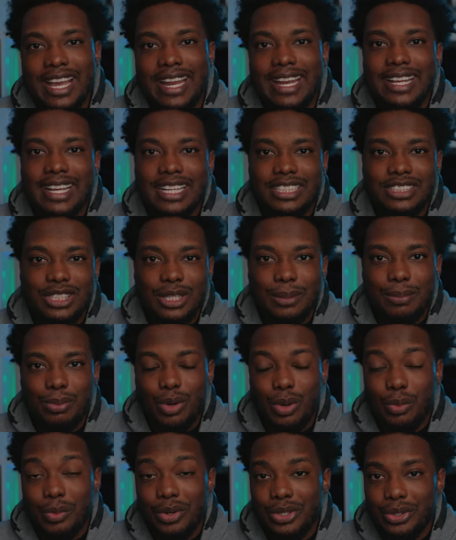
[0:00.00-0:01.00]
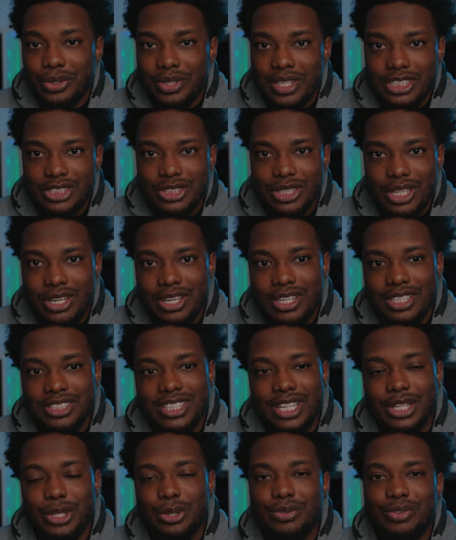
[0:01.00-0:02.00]
and it gets to the point where you're discouraged
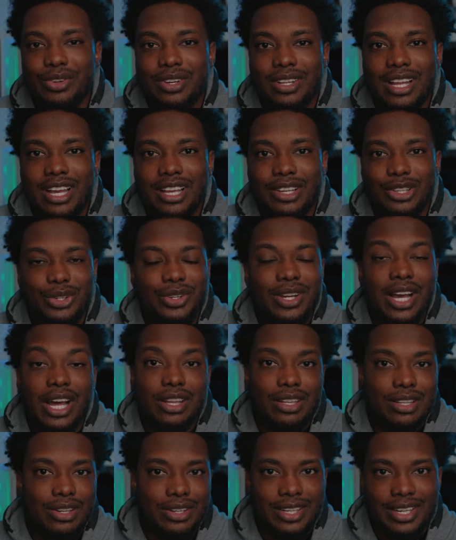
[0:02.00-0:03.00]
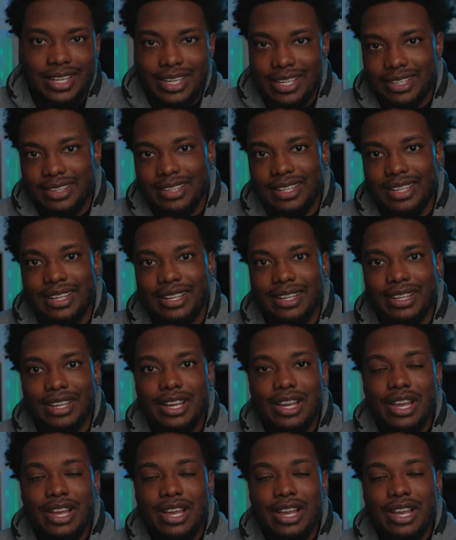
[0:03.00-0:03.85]
and you feel like you're not learning anything.